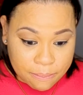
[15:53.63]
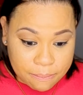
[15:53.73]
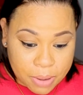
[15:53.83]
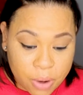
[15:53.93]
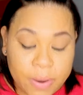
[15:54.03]

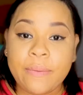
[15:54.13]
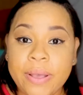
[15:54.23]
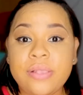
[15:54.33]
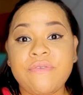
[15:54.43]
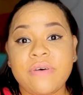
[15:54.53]
when I
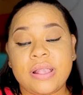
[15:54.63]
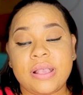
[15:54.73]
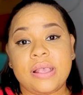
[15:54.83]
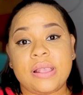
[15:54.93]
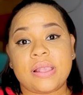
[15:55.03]
went
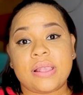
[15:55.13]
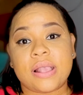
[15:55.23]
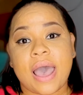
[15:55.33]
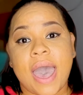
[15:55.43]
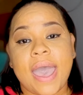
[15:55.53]
overseas,
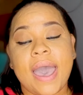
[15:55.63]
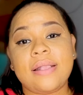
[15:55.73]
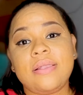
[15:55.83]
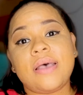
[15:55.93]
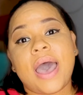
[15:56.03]
I
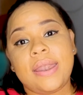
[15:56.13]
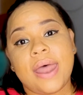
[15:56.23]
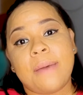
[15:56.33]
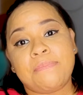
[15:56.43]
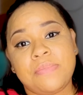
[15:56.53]
had to
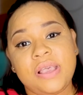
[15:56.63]
adapt,